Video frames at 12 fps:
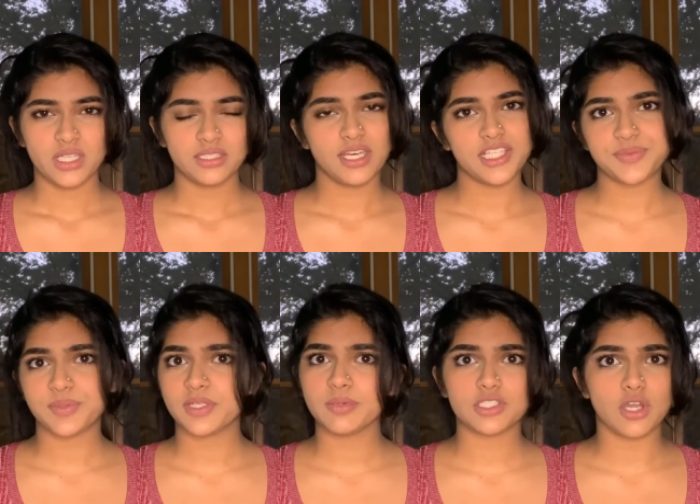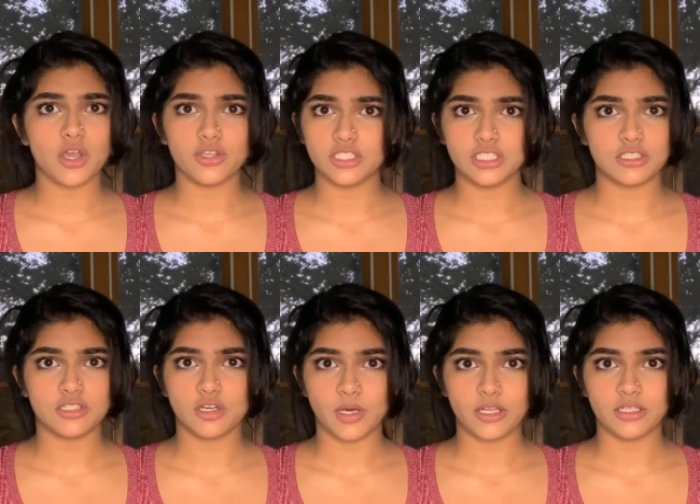That's pretty much all you need to
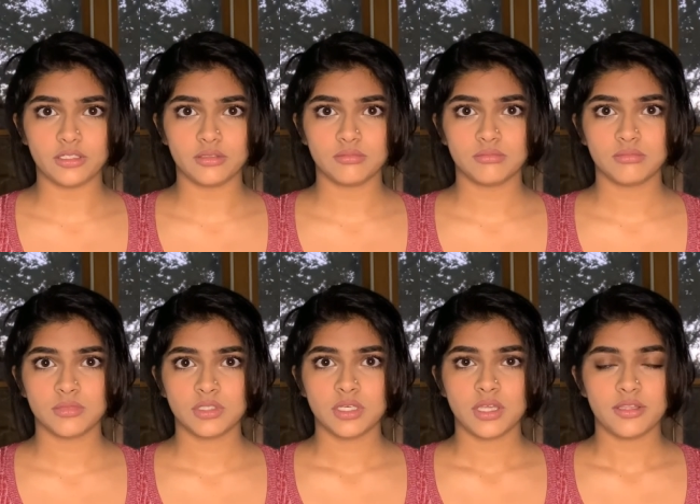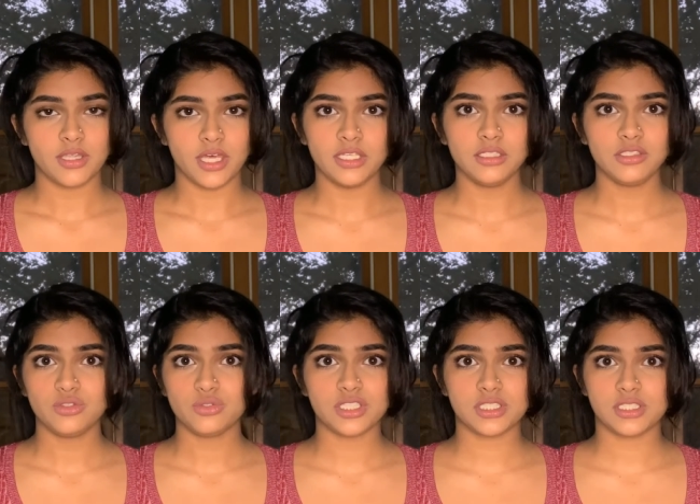know about it. Then
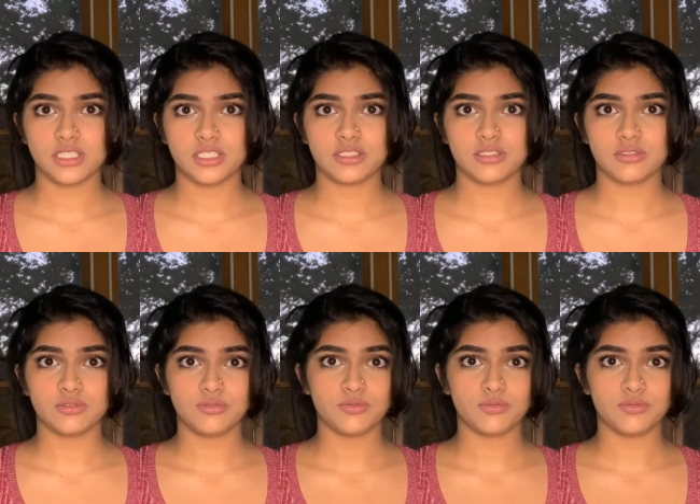you just need to